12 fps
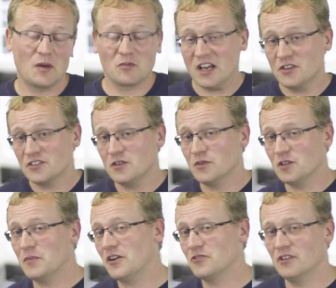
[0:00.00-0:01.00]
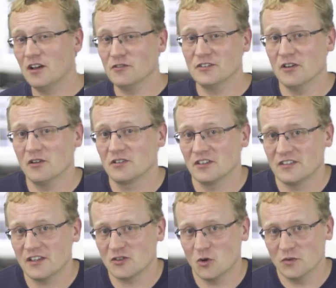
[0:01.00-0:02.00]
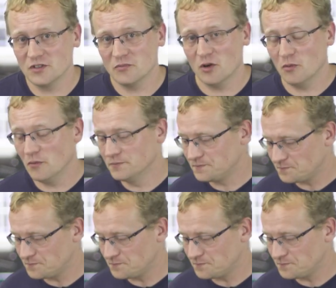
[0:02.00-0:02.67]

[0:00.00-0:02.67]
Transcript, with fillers: I'm keen to see what the battery life is though, because that's always a problem.